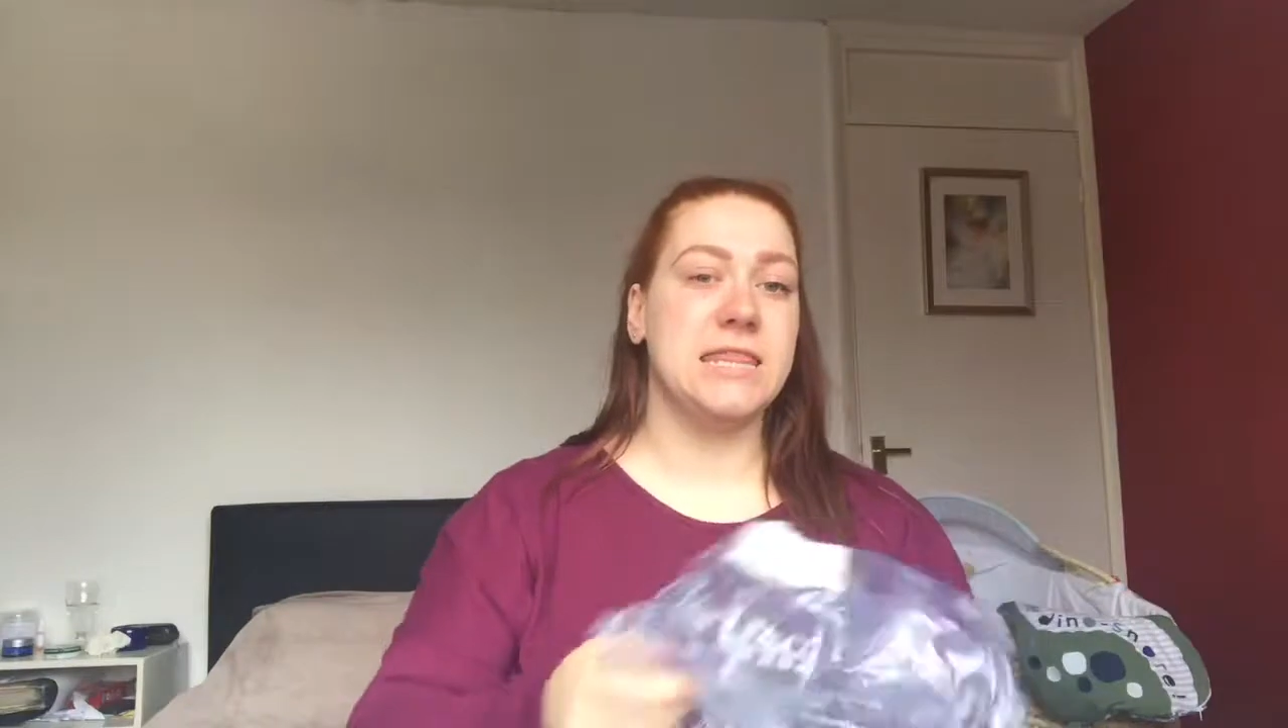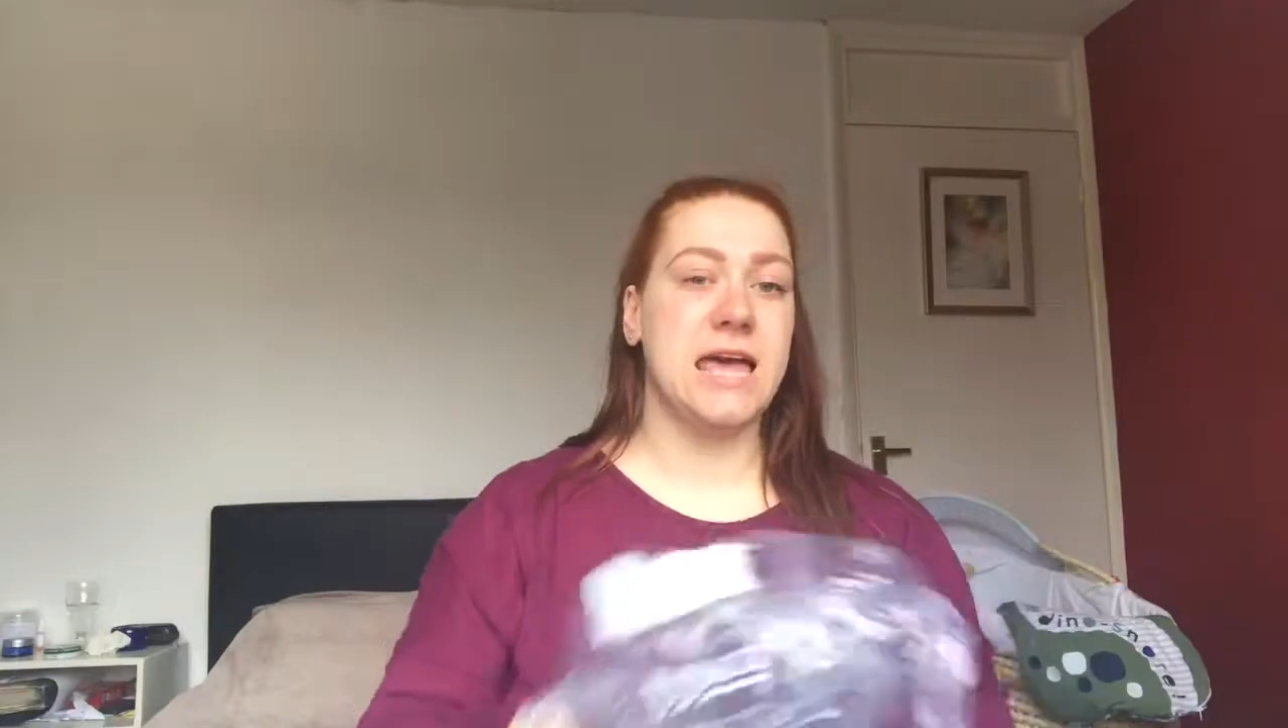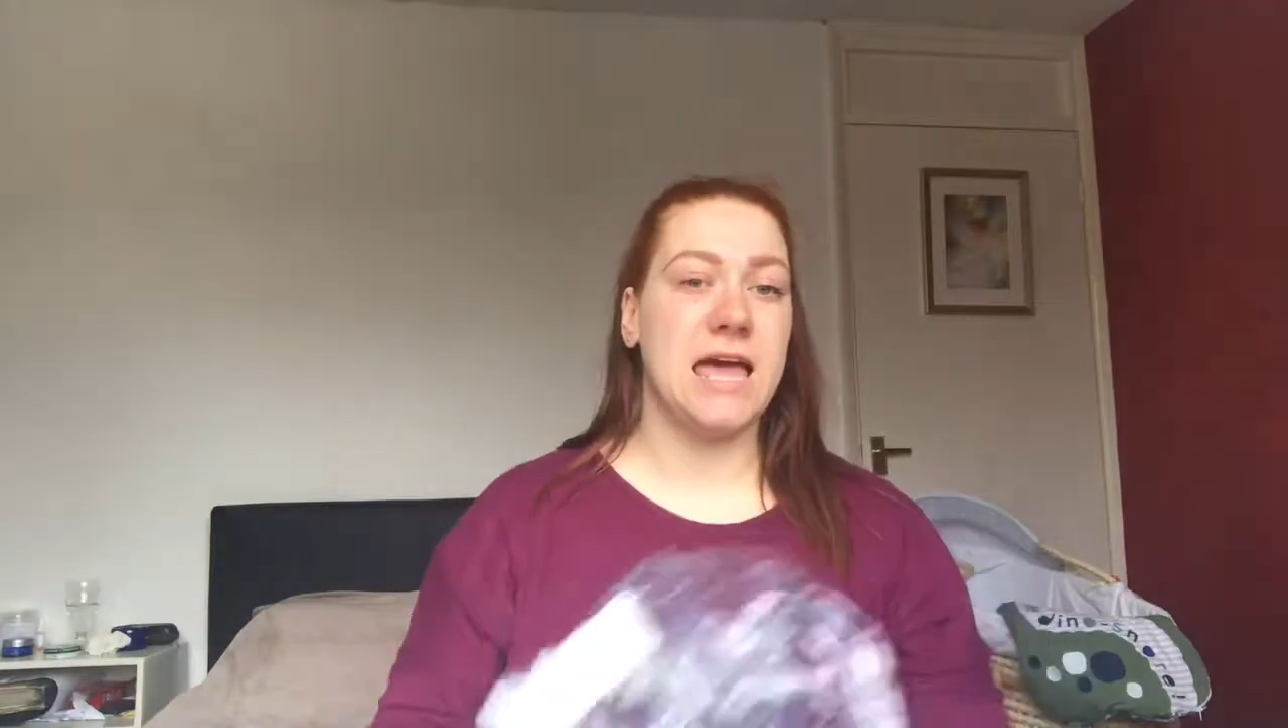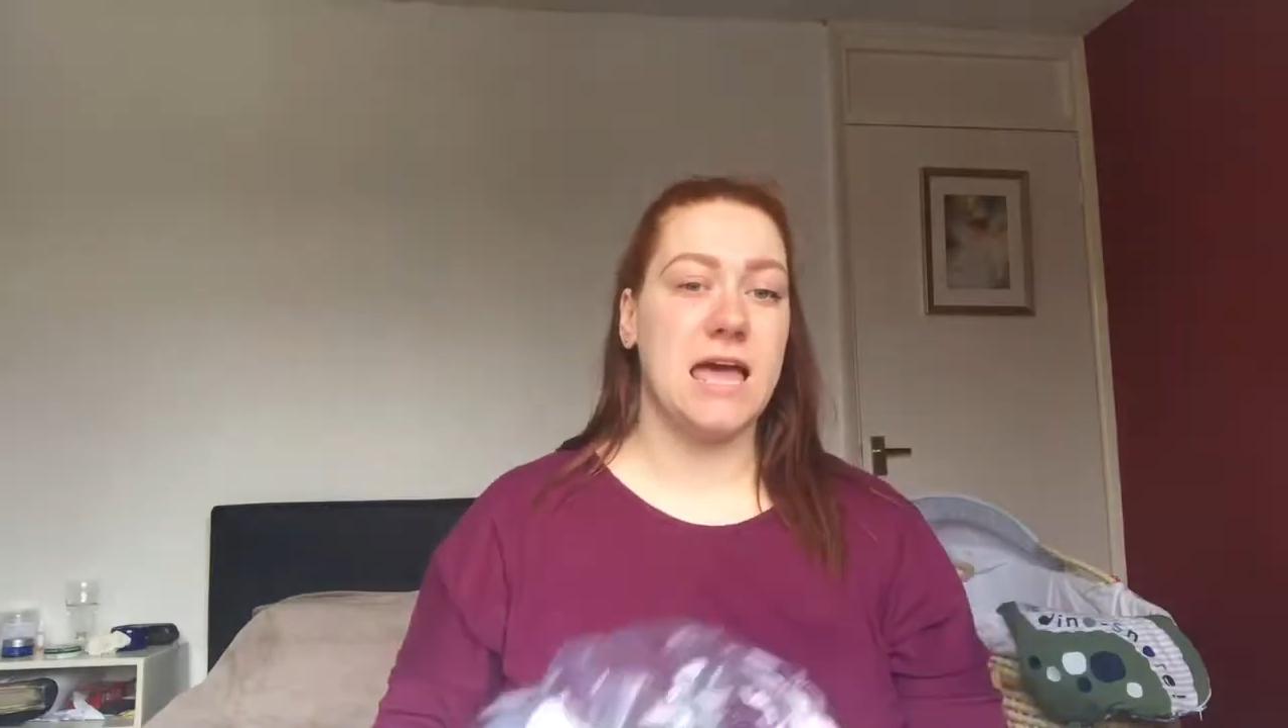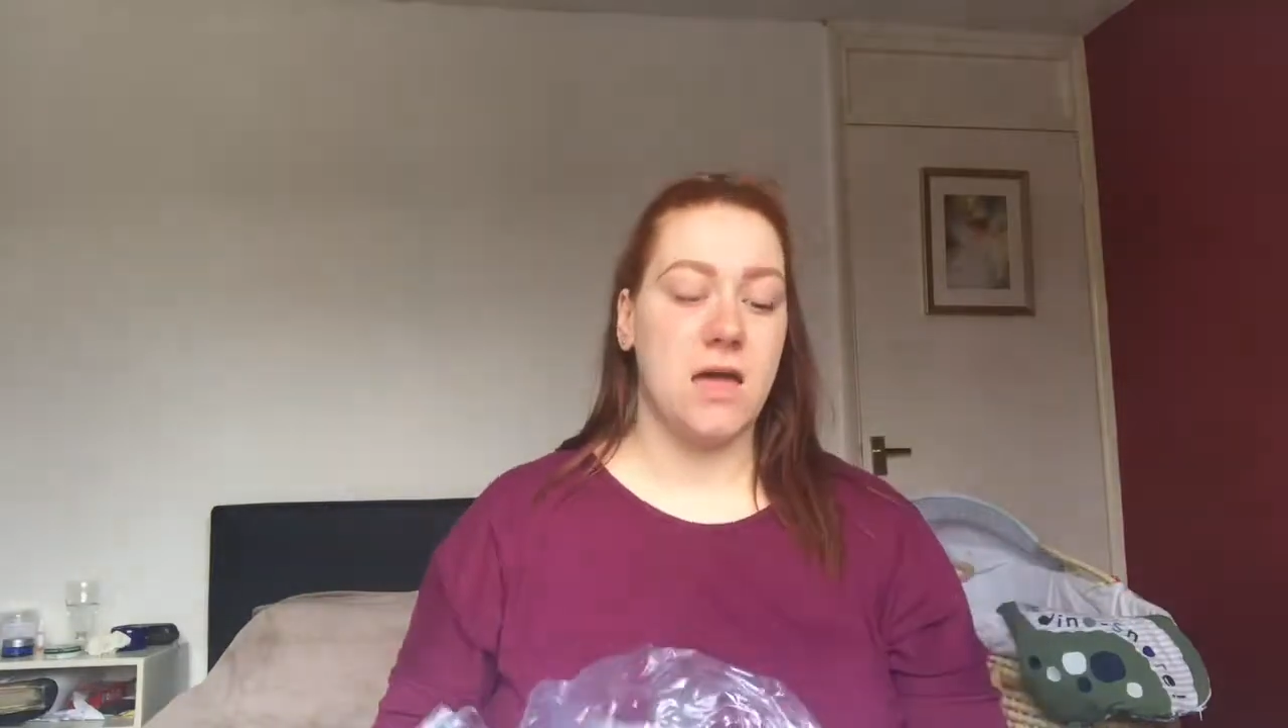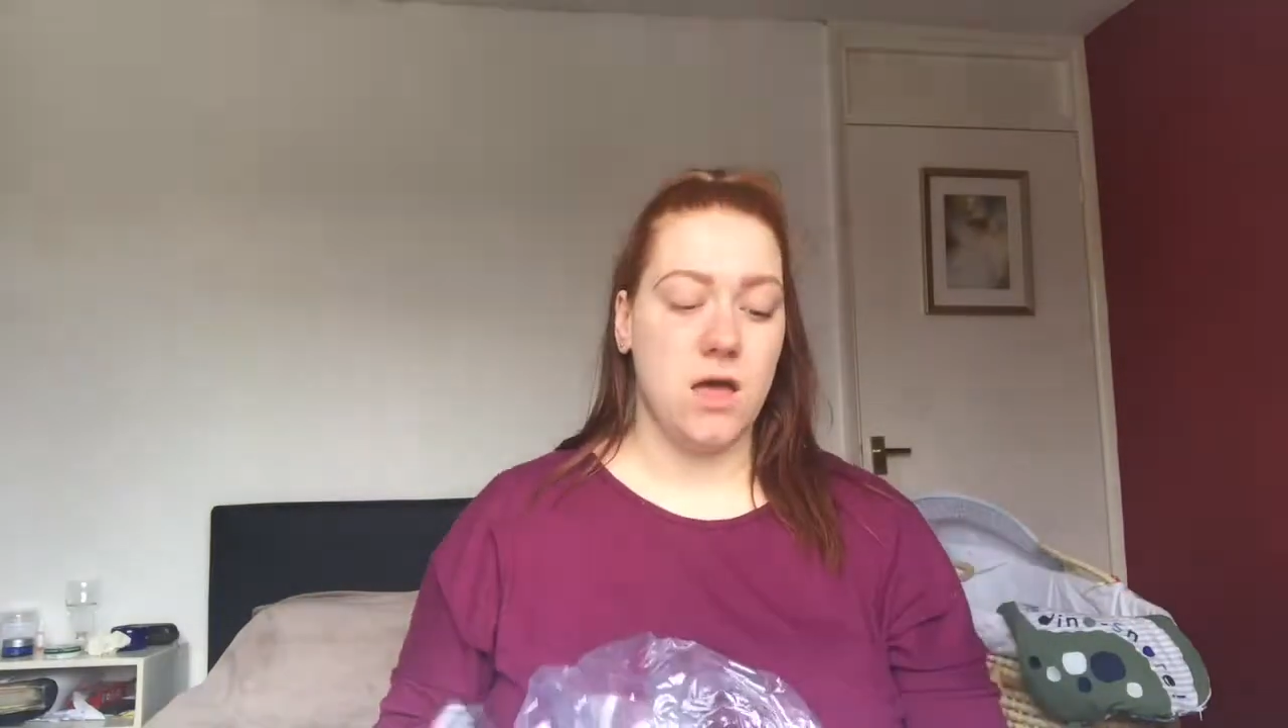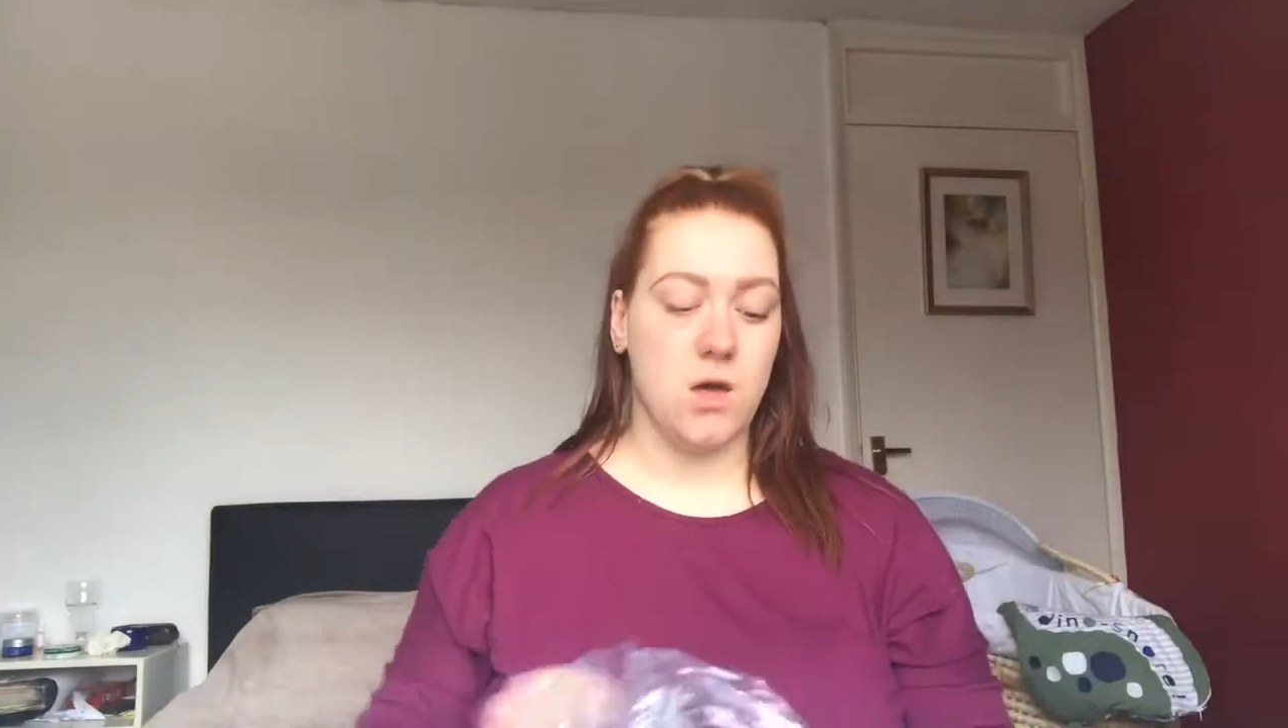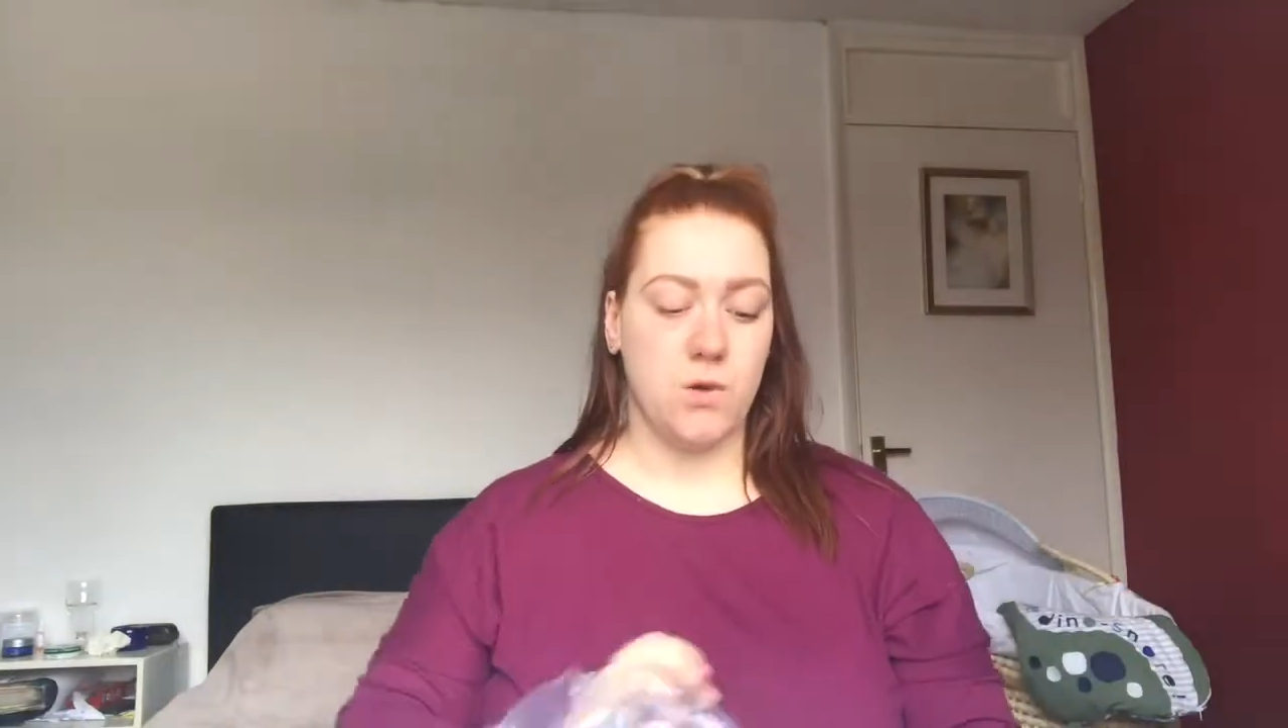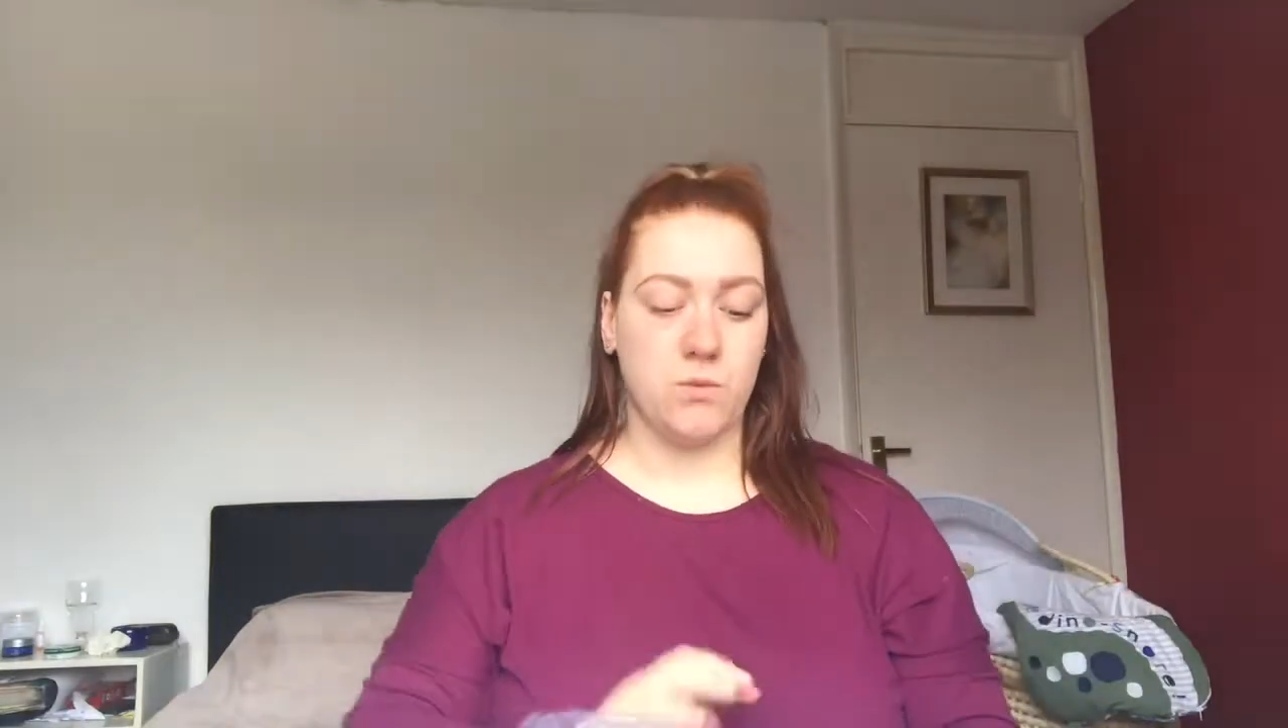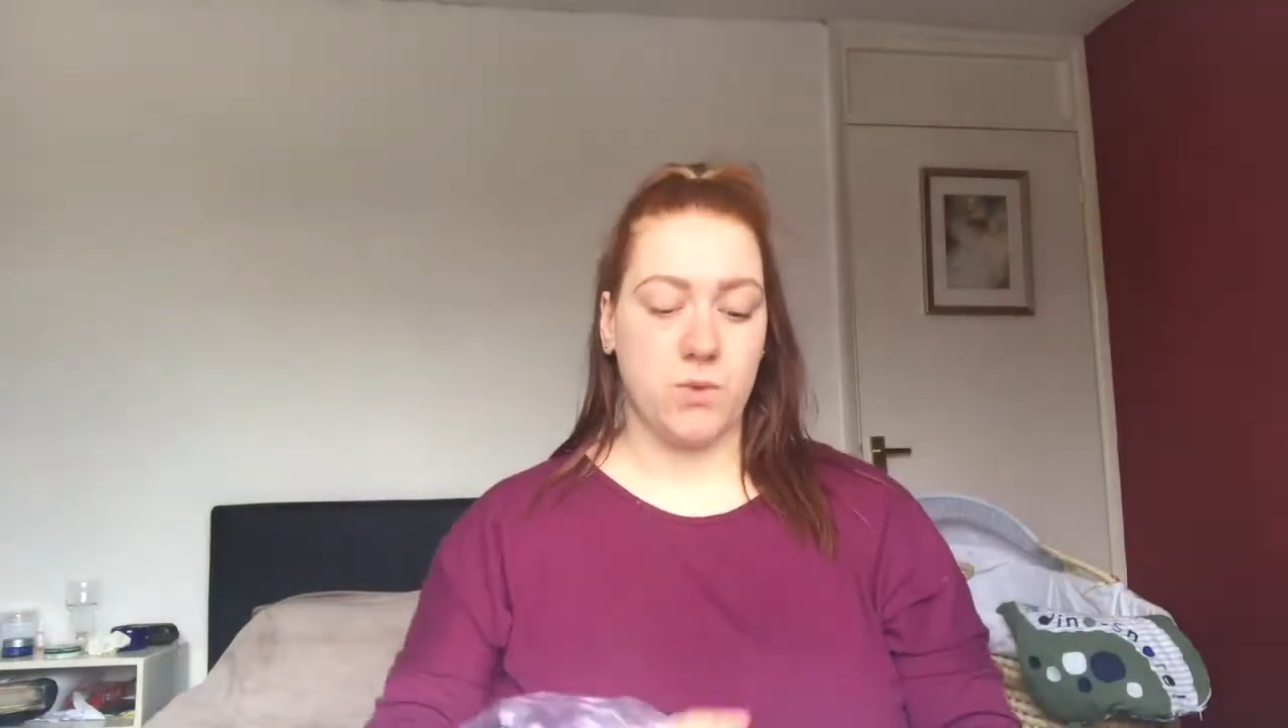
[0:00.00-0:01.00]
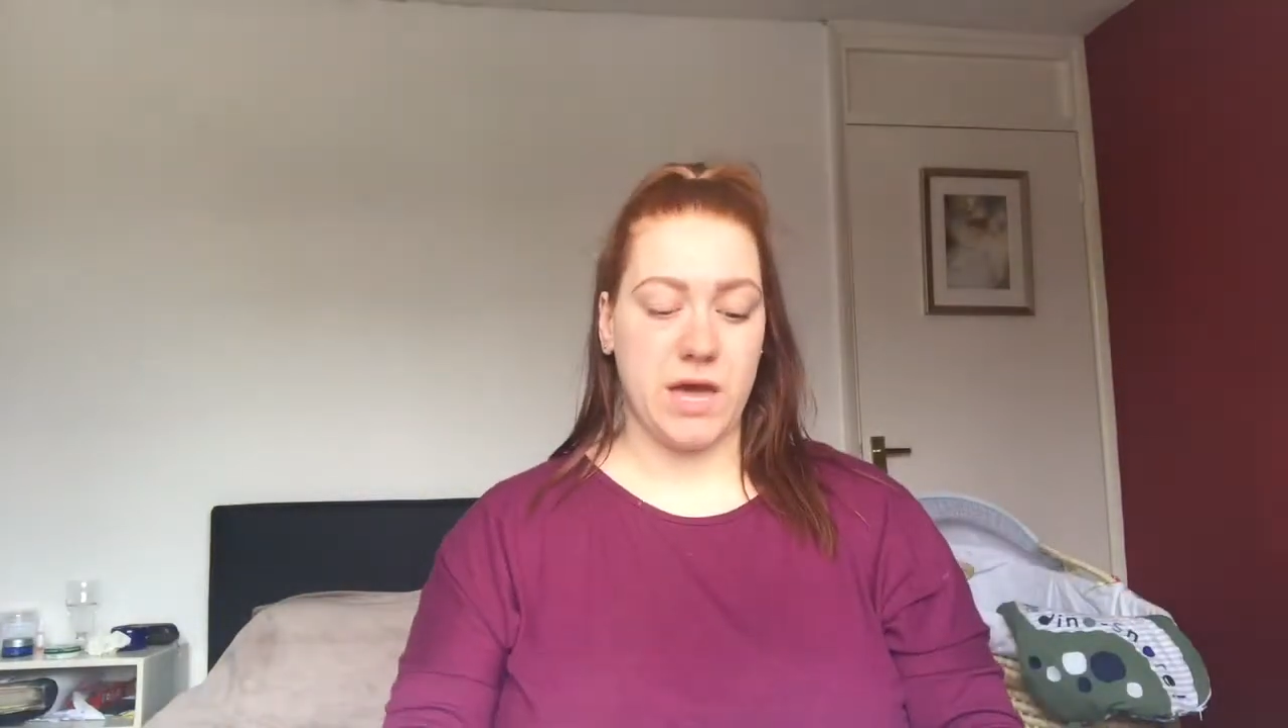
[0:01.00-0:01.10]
there we